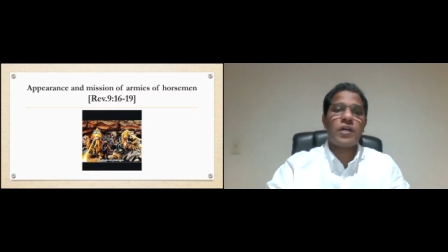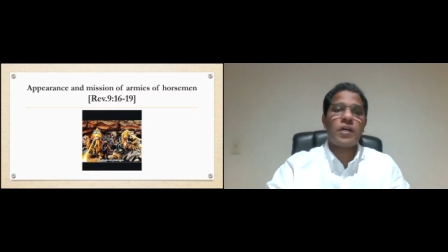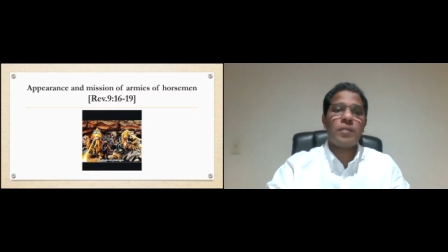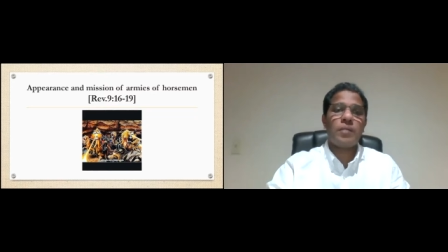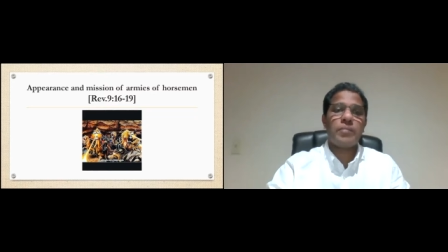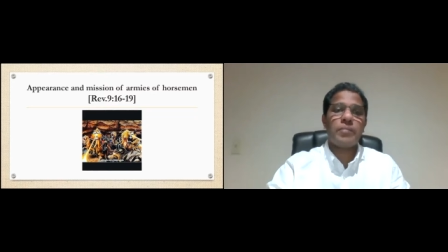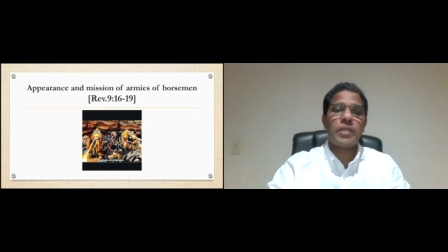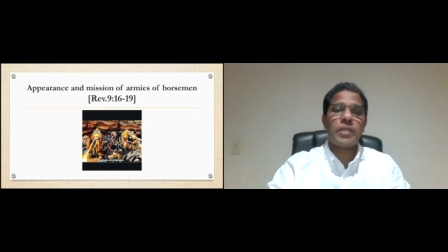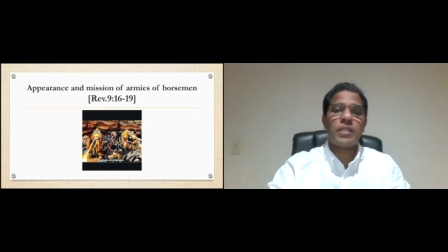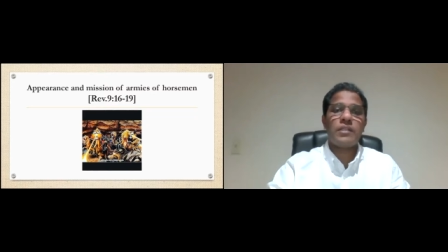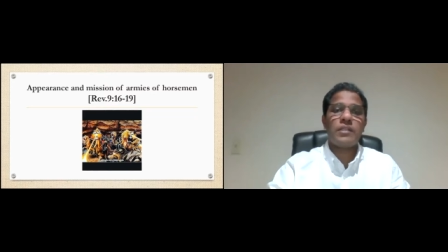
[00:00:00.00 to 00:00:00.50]

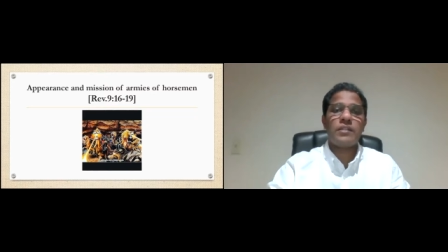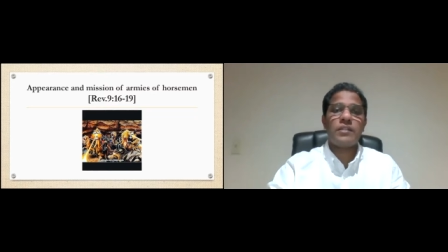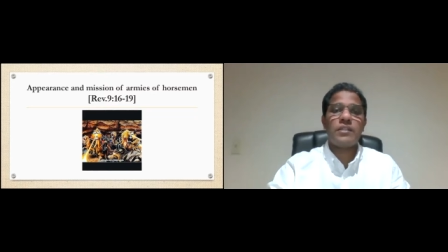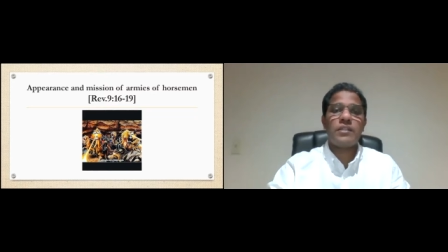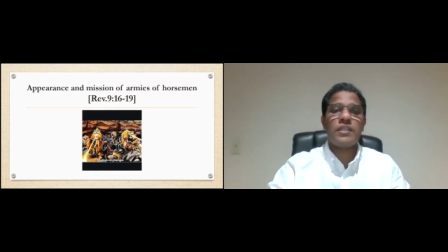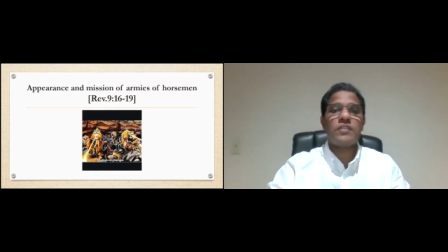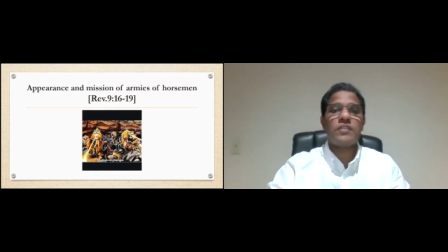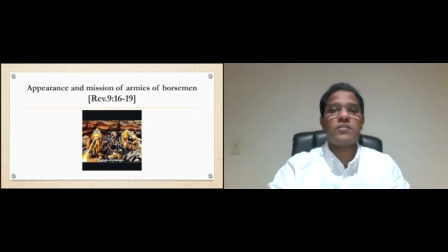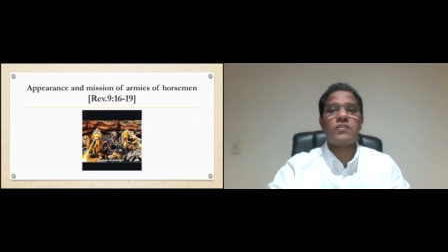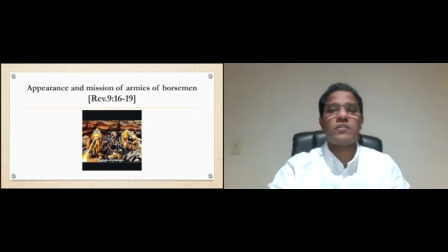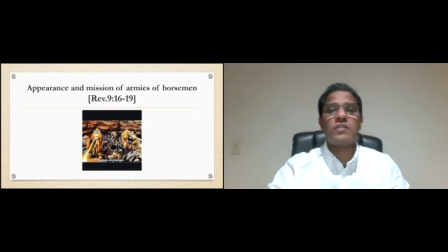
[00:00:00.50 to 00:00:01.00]
uh, I
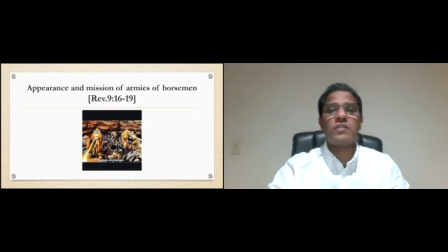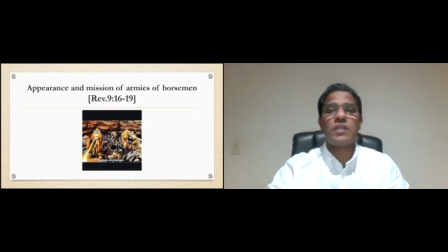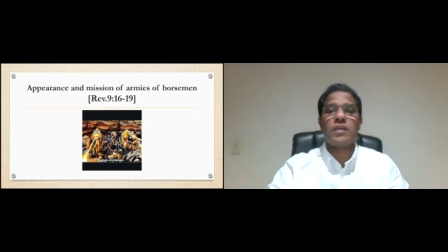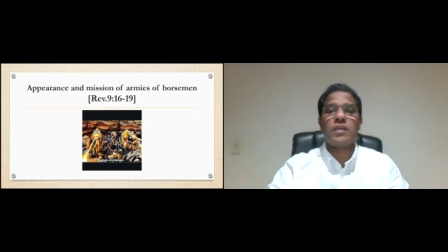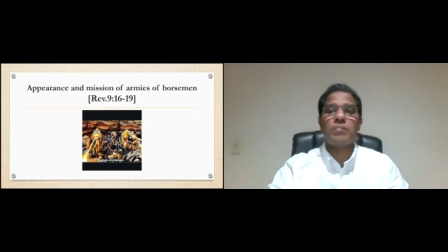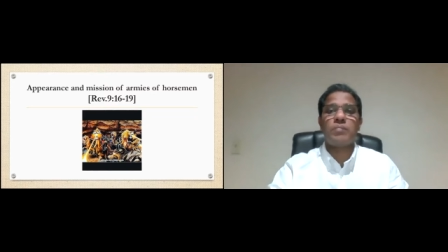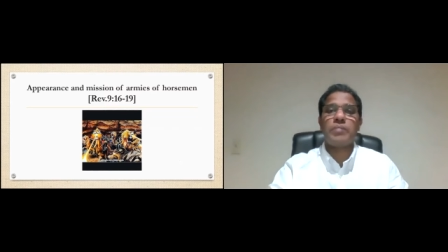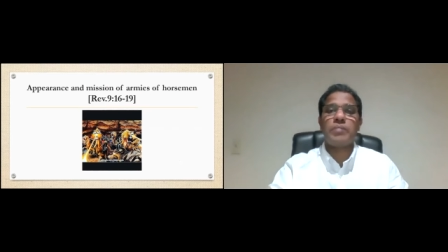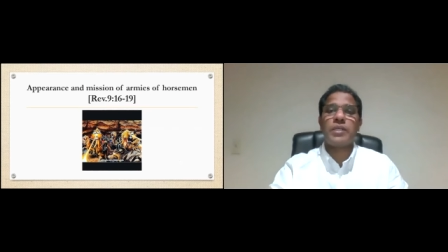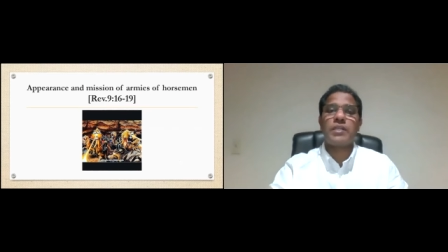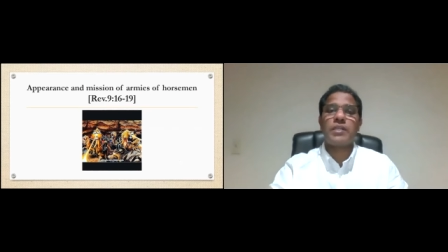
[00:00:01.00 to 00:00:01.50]
mean, this,
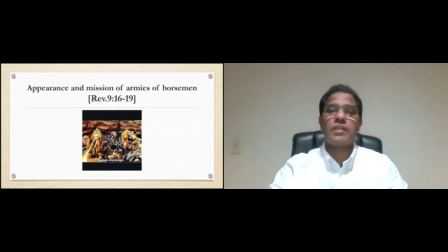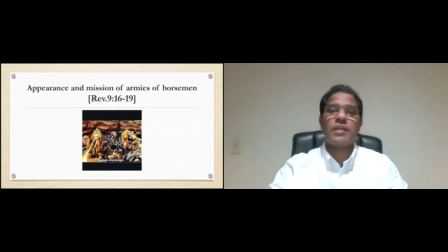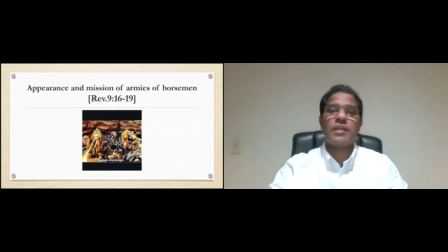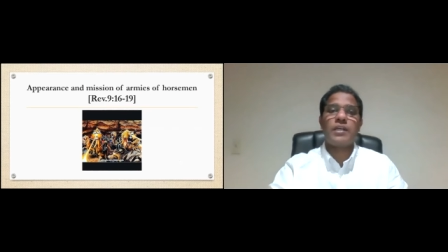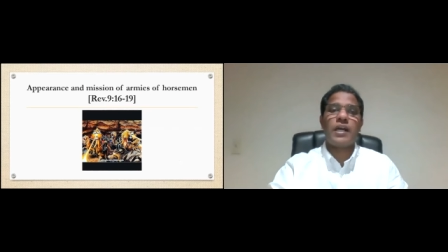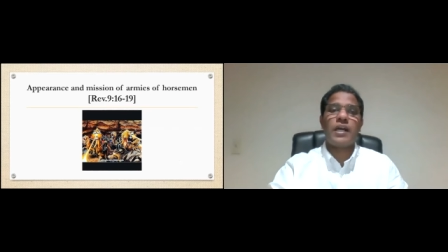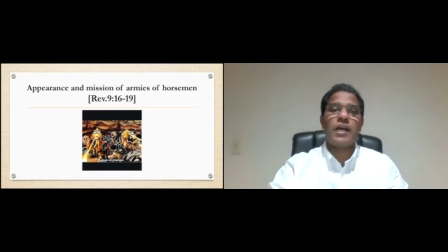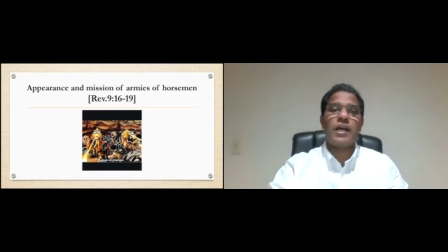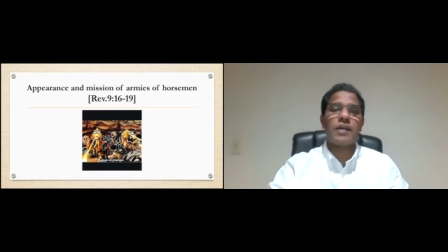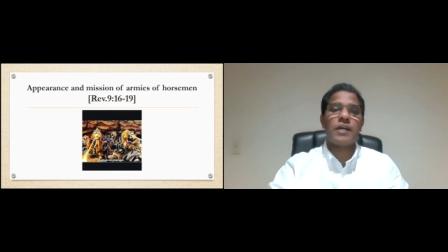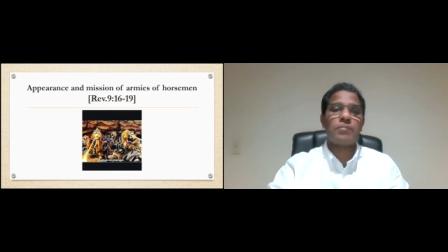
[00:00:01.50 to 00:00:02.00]
I mean,
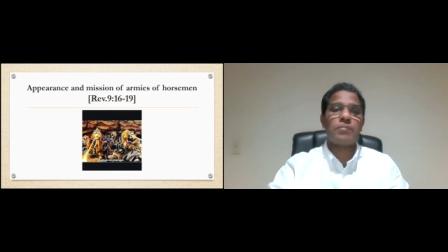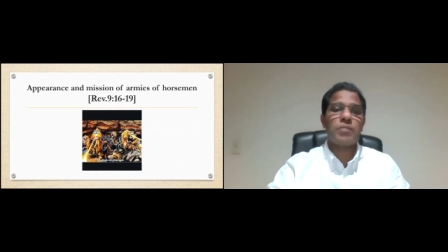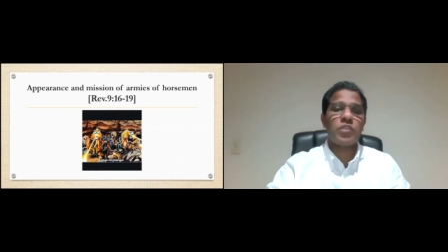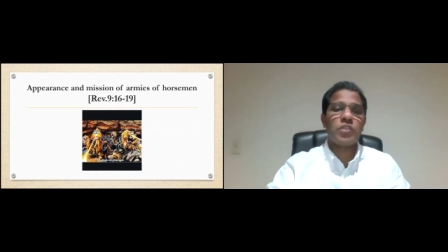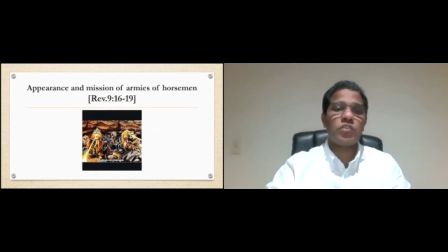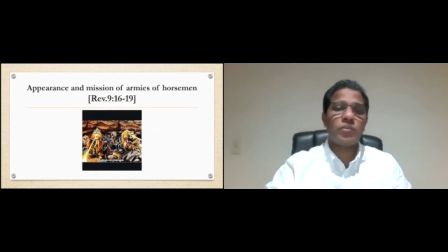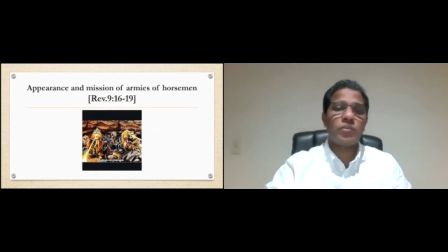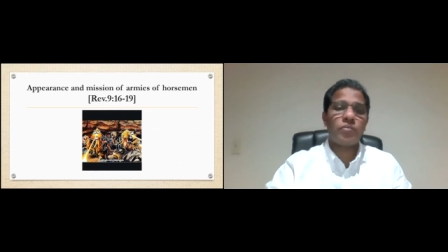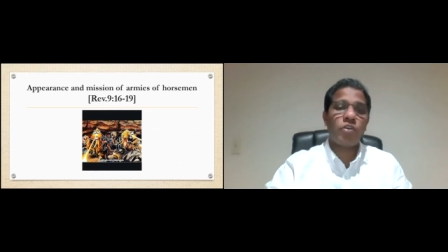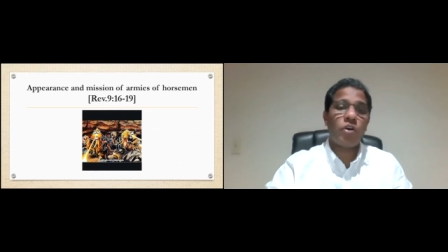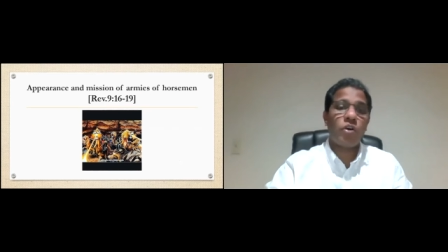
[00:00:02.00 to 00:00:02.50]

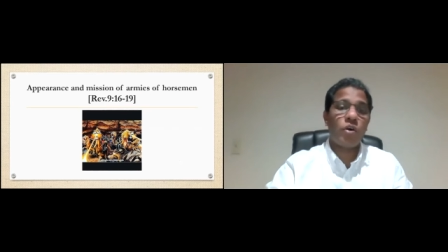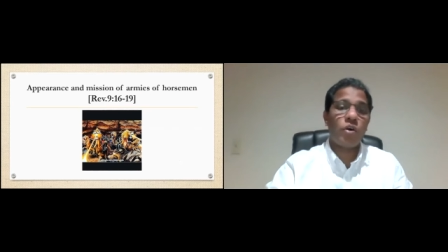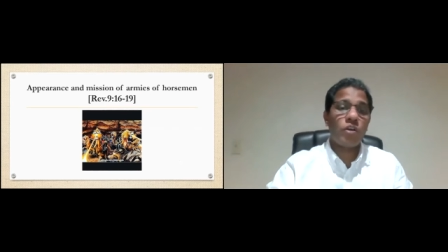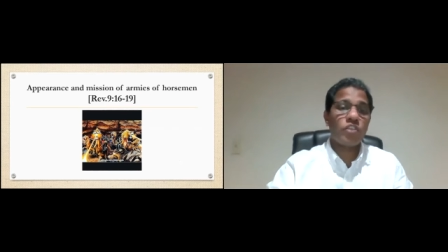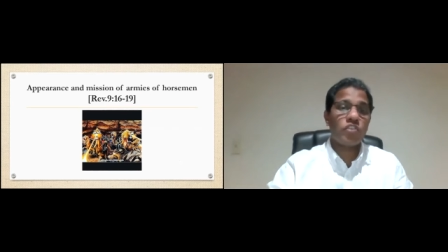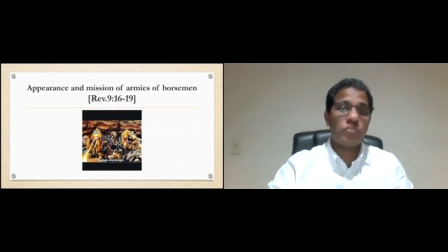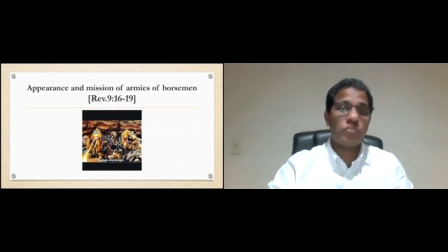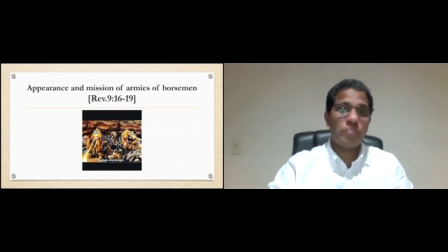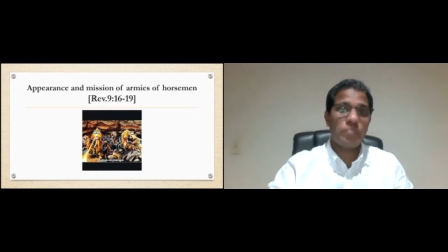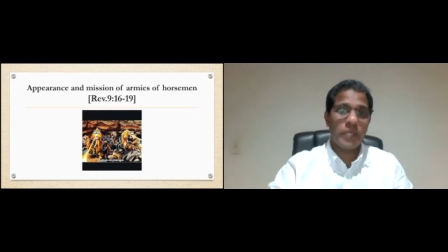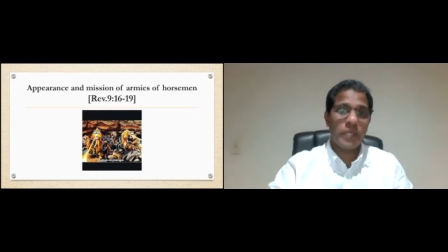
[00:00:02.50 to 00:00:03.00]
armies of
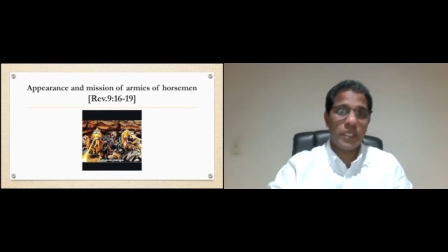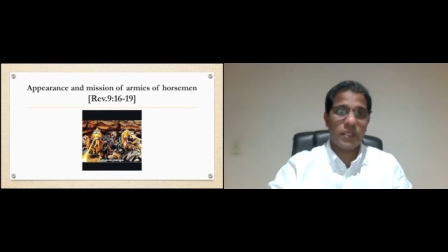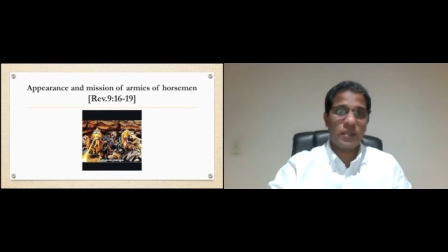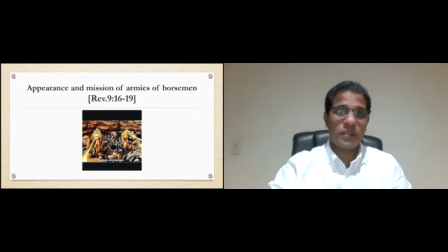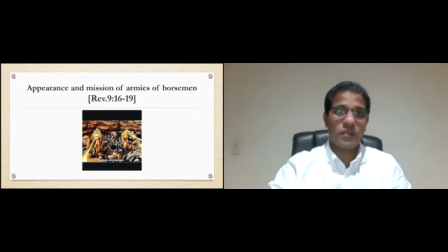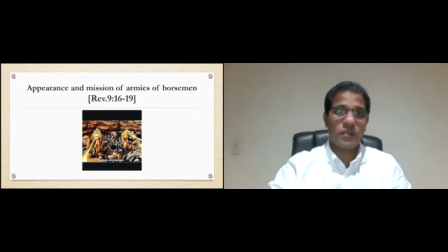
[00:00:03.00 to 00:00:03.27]
horsemen